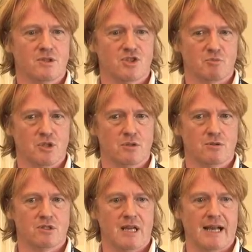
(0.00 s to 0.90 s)

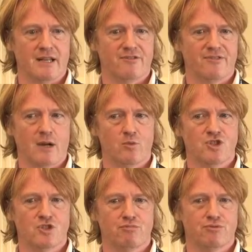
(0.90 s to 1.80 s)
disputes, and in fact,
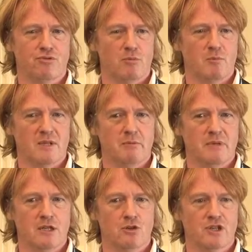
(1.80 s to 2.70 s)
we should probably
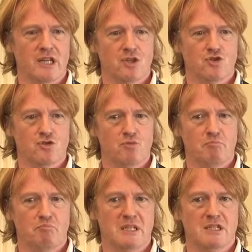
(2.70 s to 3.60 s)
be looking
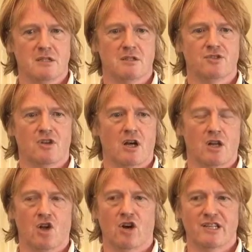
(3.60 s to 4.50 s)
to build
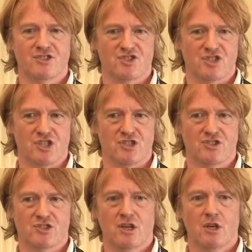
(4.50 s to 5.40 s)

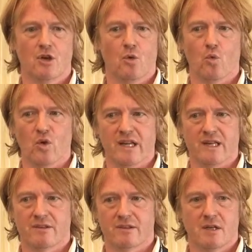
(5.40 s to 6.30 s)
alliances
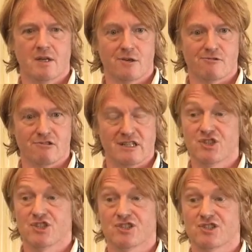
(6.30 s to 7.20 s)
with
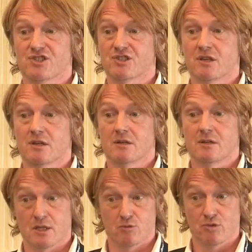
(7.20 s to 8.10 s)
religious
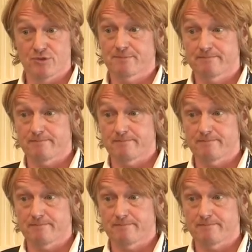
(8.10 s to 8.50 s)
liberals